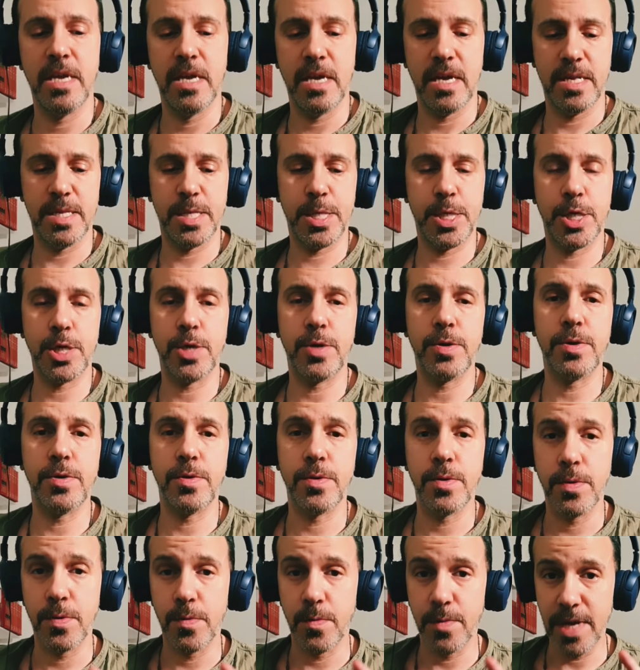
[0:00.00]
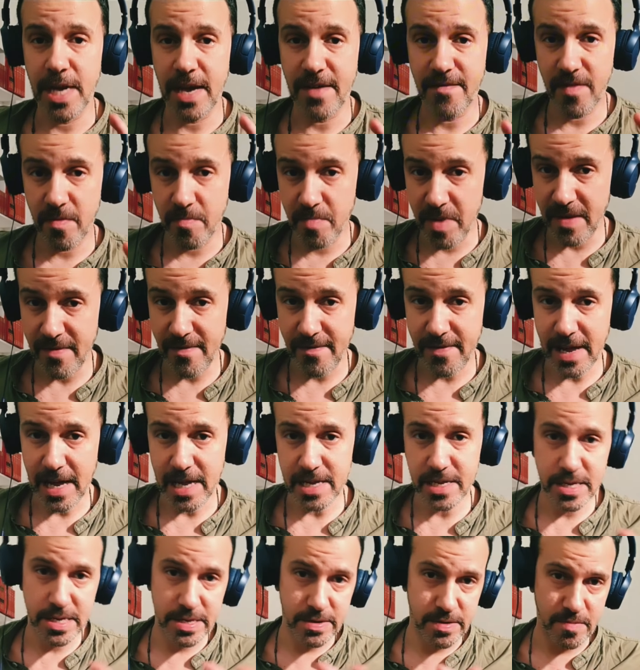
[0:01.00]
And so we have a B
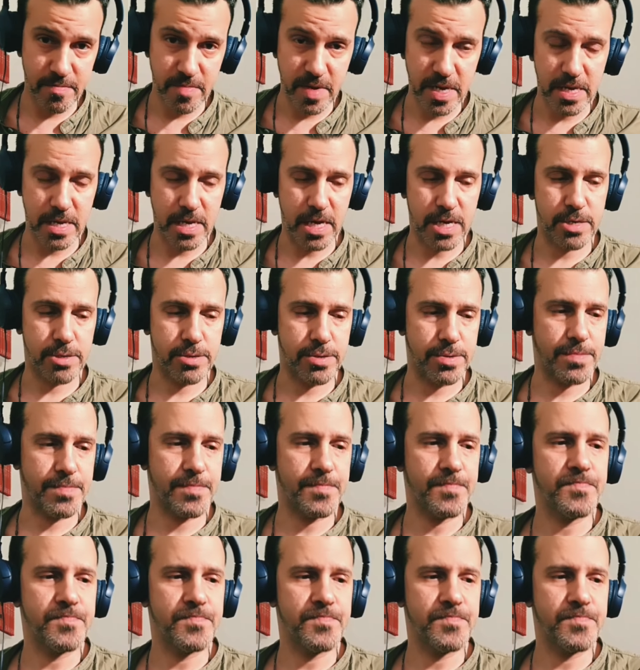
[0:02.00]
flat and a B natural.